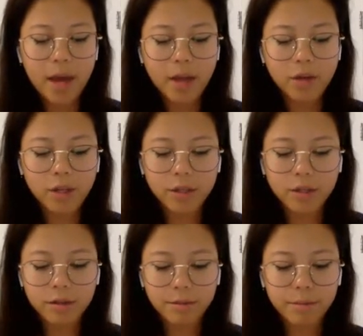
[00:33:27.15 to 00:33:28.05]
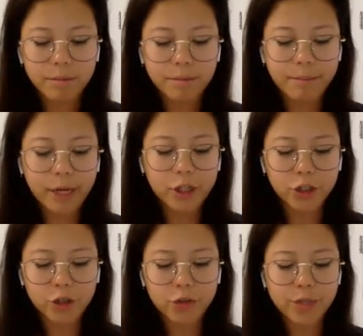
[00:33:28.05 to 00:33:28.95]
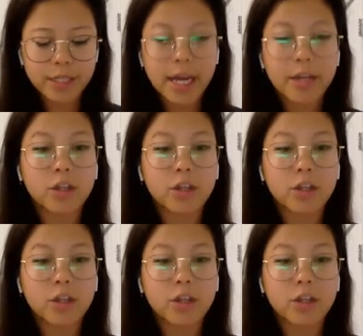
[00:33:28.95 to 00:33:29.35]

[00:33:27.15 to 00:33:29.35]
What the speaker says: And you can make sure to crease that.